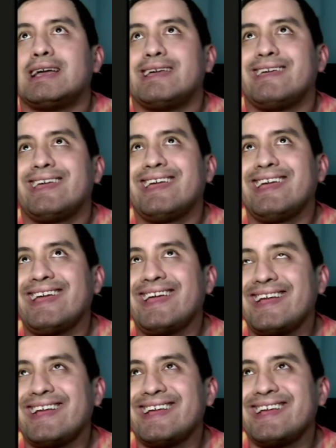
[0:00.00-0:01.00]

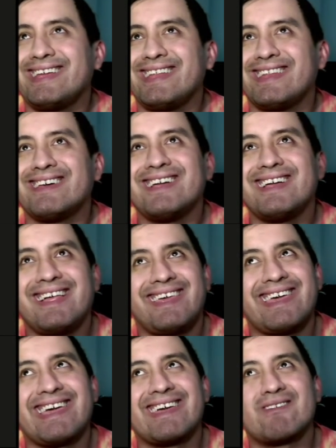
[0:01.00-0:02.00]
we'll
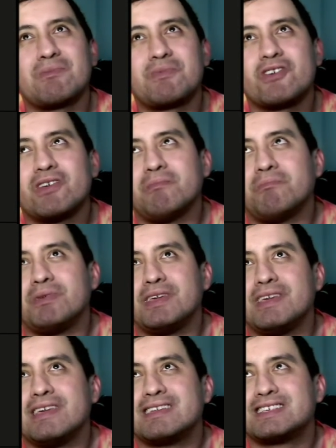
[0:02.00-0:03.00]
put her in
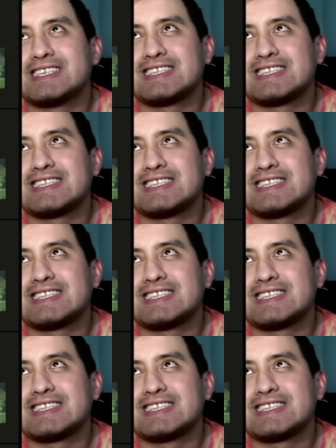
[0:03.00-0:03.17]
B. She's not